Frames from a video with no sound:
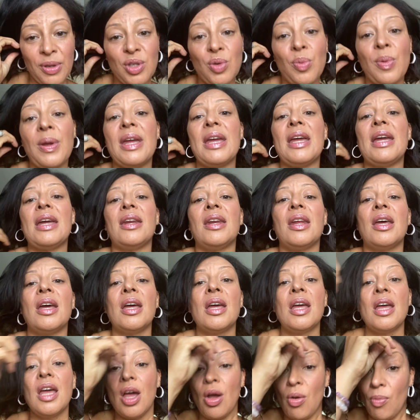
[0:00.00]
between
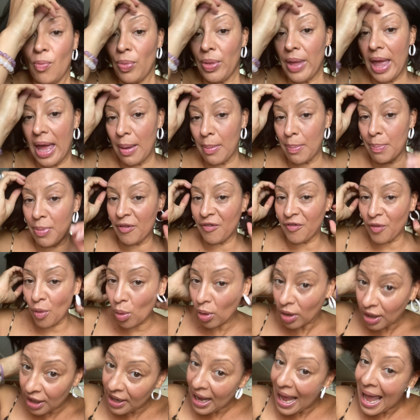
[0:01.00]

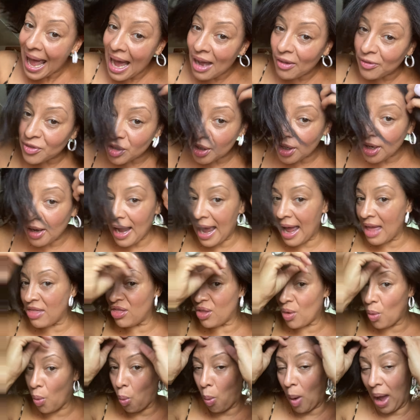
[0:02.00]
before and after
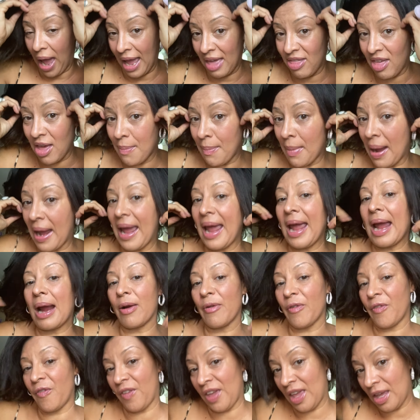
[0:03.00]
and the way that my
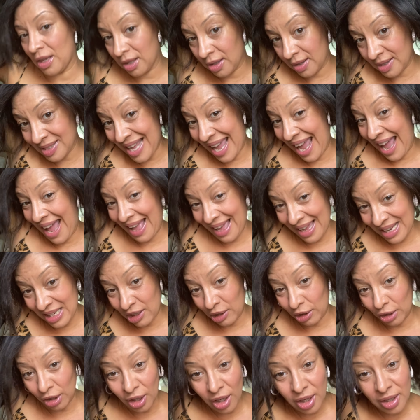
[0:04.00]
hair feels
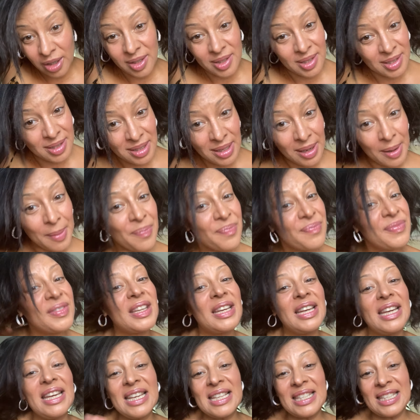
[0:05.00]
and looks
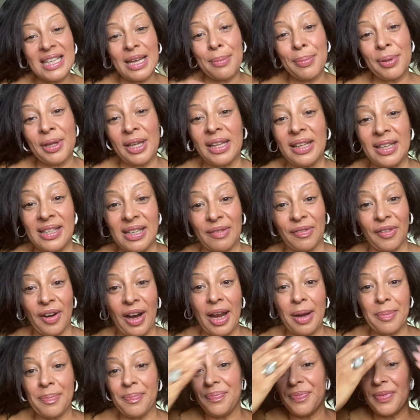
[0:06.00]
is completely
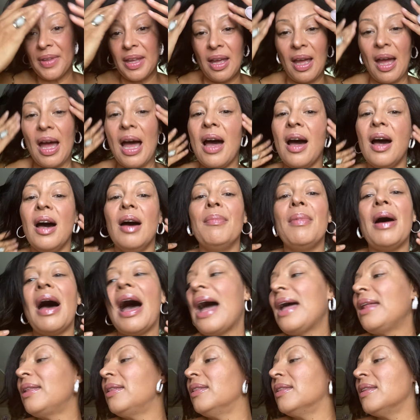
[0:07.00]
different. Um,
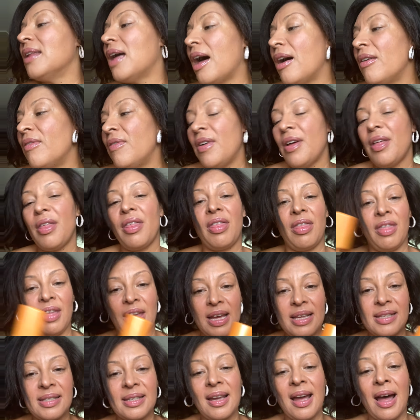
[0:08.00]
I love
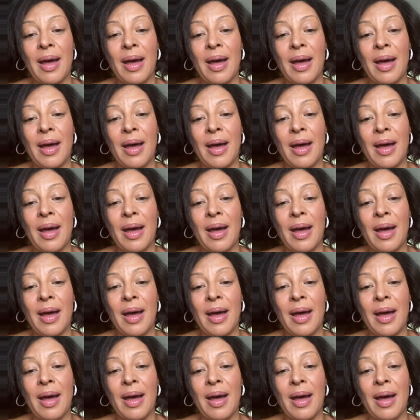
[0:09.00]
this